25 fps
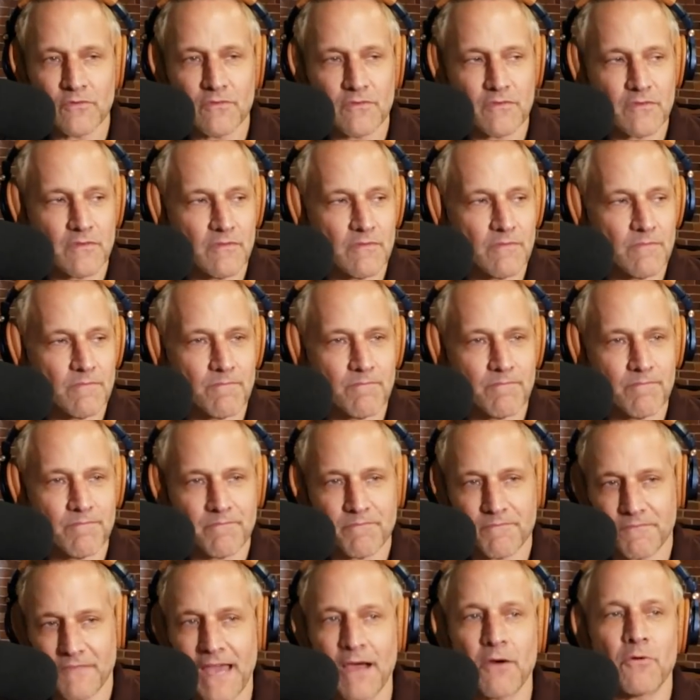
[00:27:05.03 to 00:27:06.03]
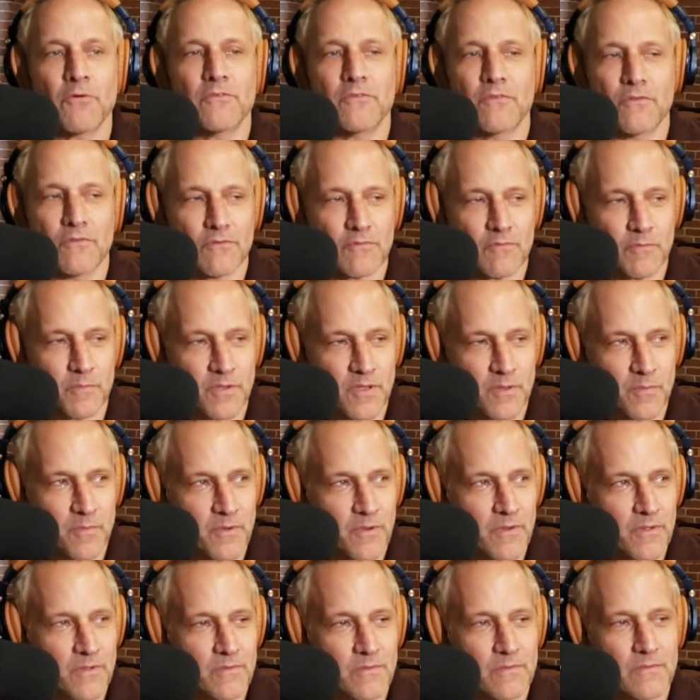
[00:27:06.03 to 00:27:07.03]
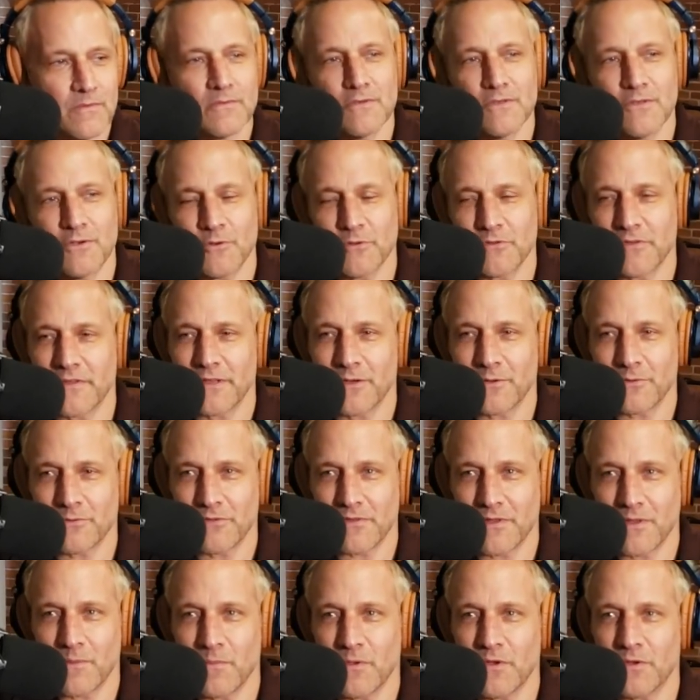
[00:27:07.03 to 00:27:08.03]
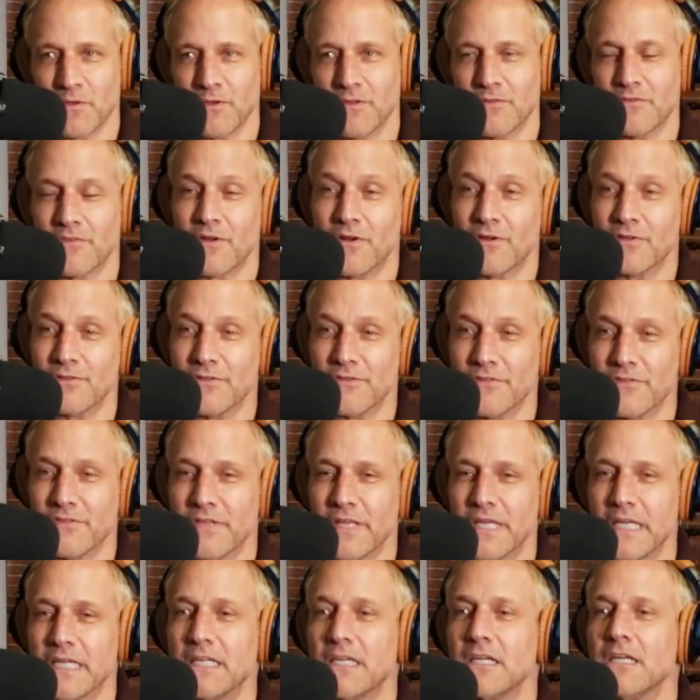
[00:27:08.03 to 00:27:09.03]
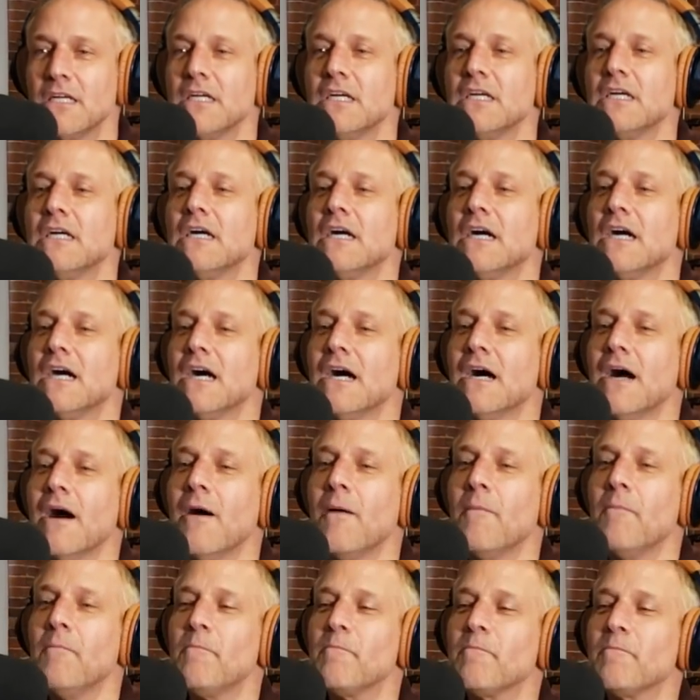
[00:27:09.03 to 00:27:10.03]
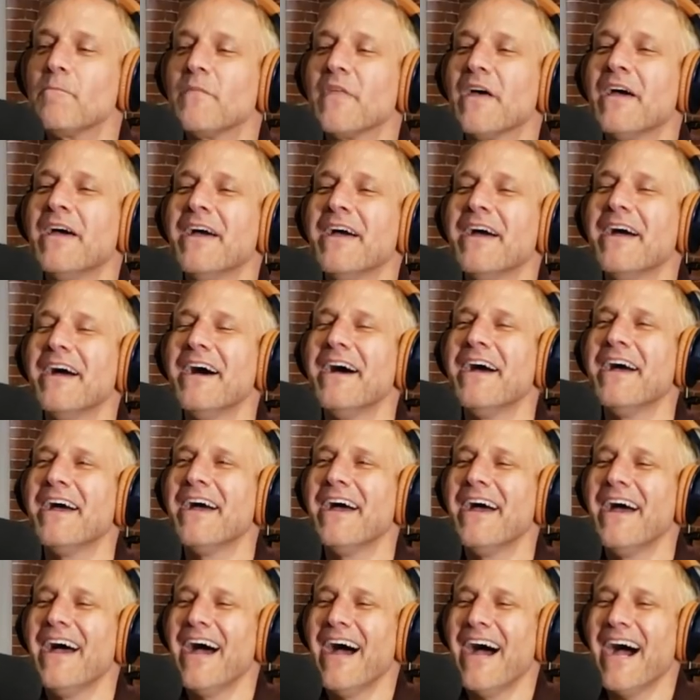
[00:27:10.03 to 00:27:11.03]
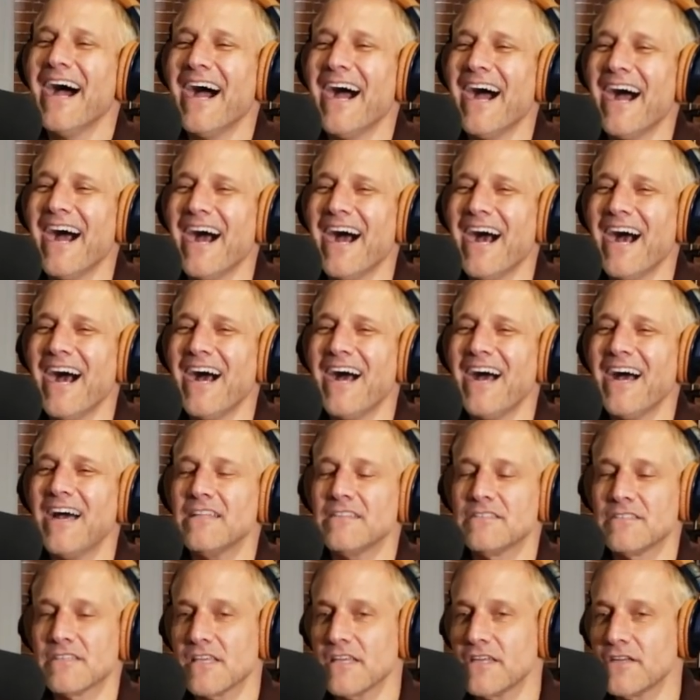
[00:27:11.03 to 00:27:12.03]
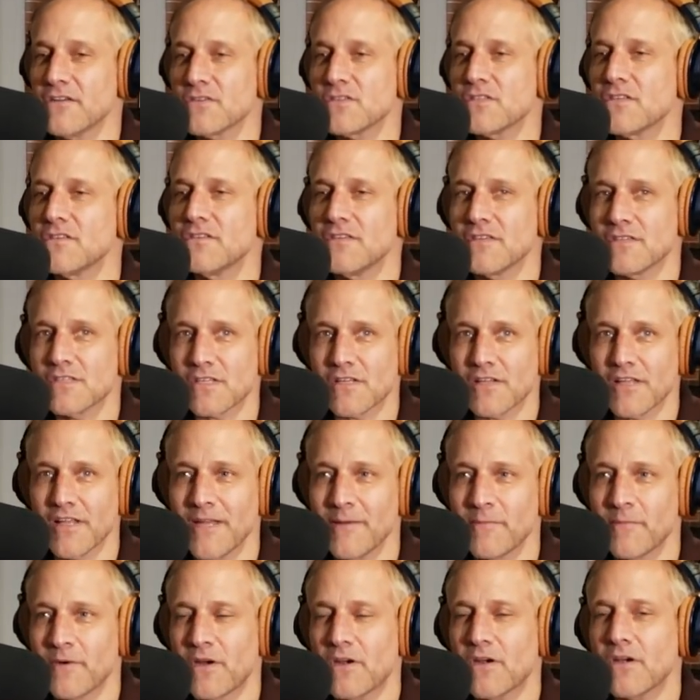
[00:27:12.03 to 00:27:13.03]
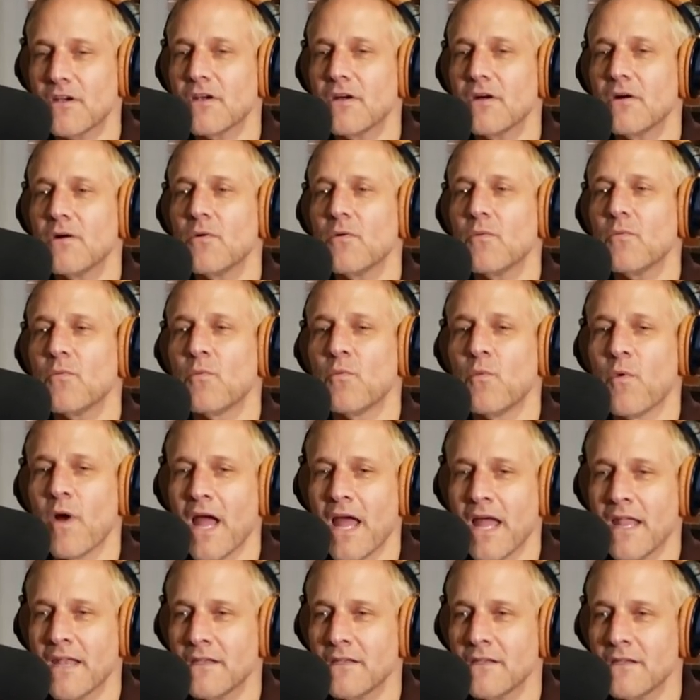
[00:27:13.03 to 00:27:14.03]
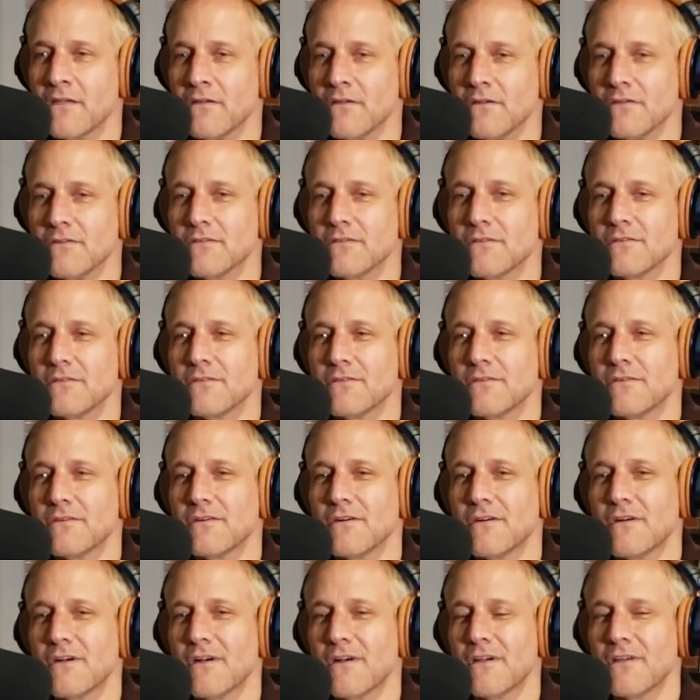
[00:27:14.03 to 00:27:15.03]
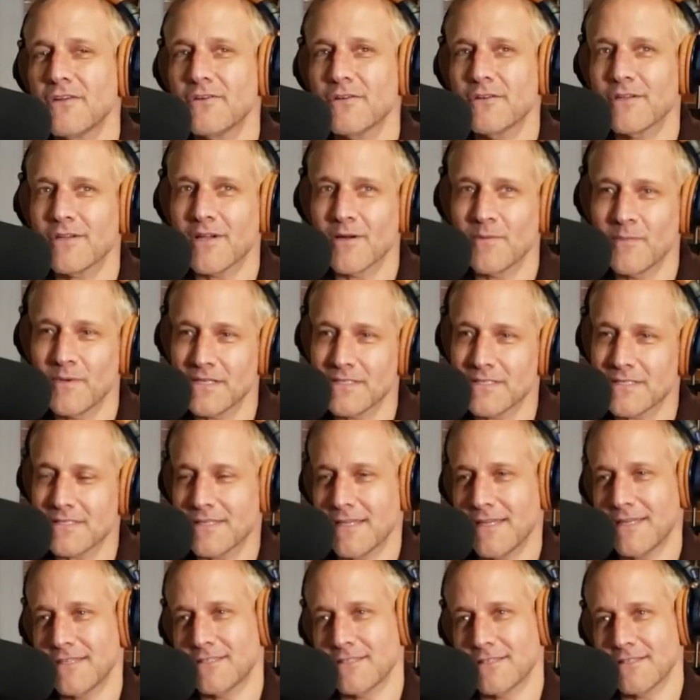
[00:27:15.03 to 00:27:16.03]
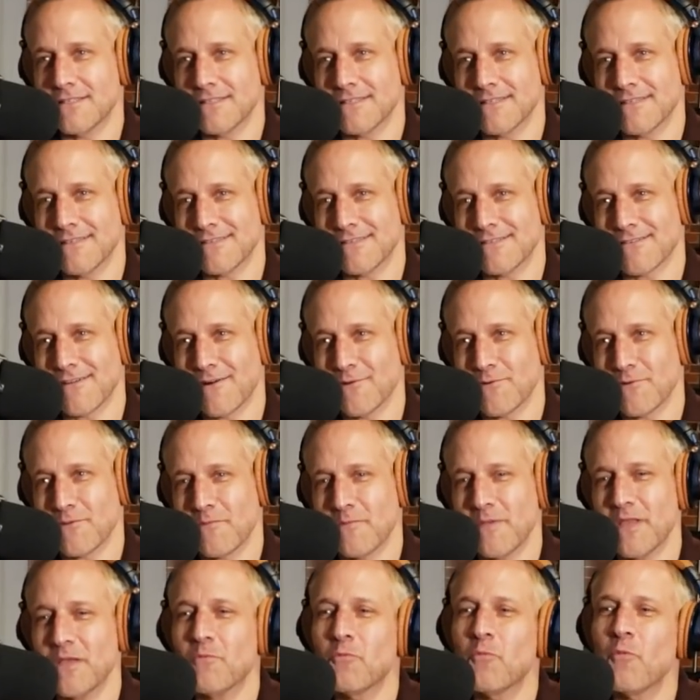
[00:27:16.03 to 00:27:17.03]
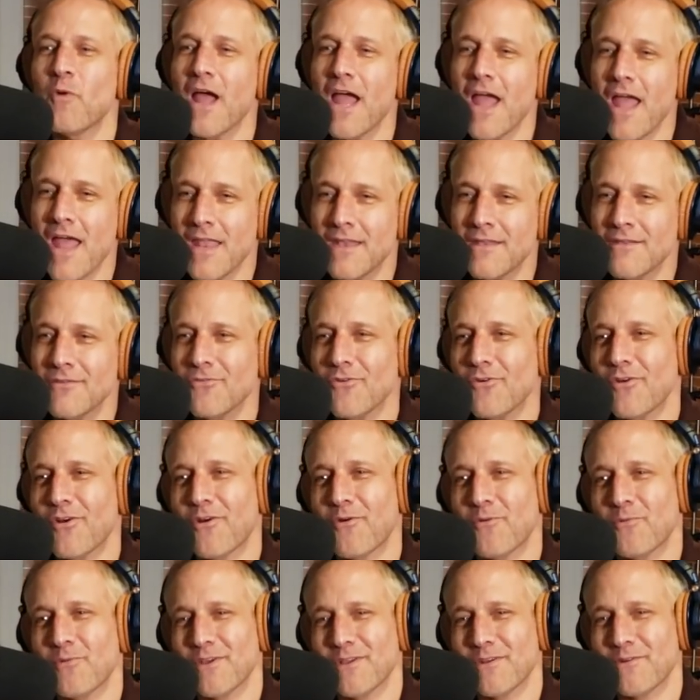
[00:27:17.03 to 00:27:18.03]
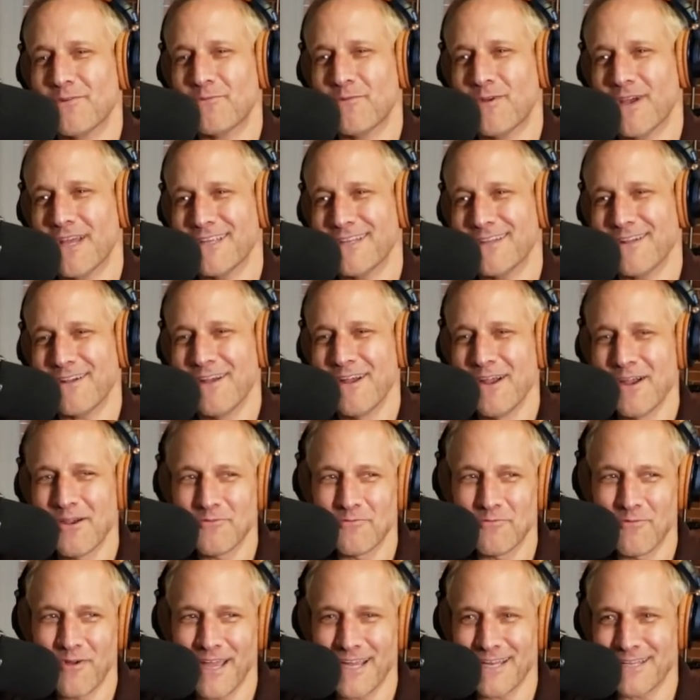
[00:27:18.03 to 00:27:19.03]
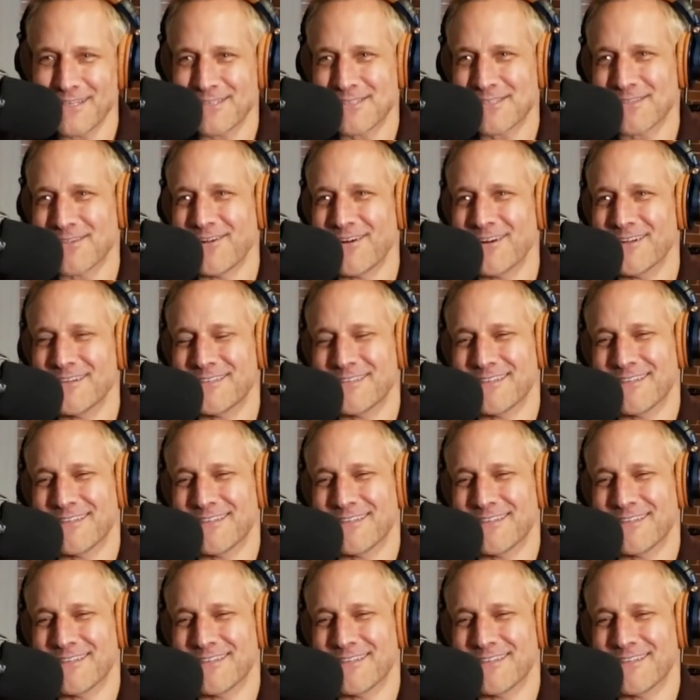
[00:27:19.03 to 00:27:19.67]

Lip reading: of people, so I don't say millions, are listening. Here's the disclaimer. When are you going to come on stage and sing a song with me? When are we going to write a song together?